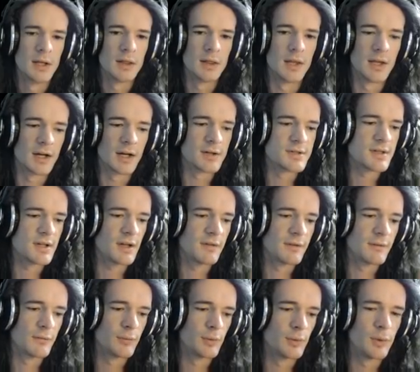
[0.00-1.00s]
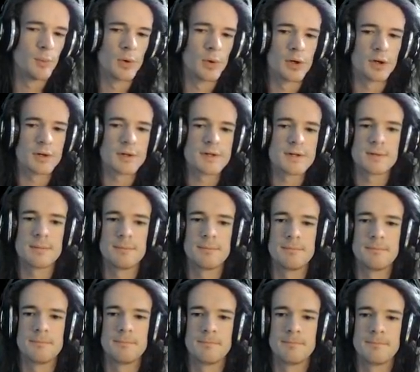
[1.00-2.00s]
Legacy of the Void works.
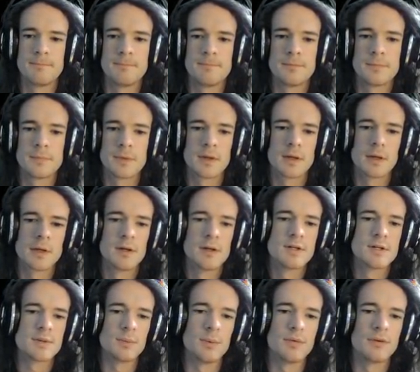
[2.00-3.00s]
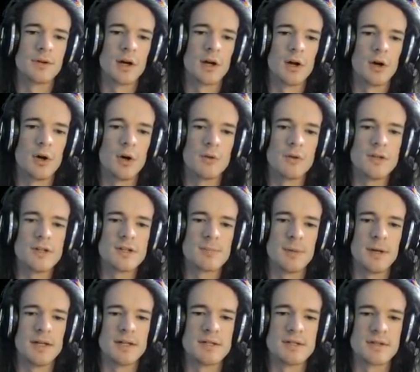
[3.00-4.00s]
So we've got all these
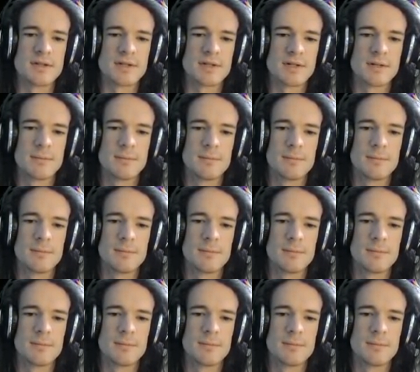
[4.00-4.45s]
bases.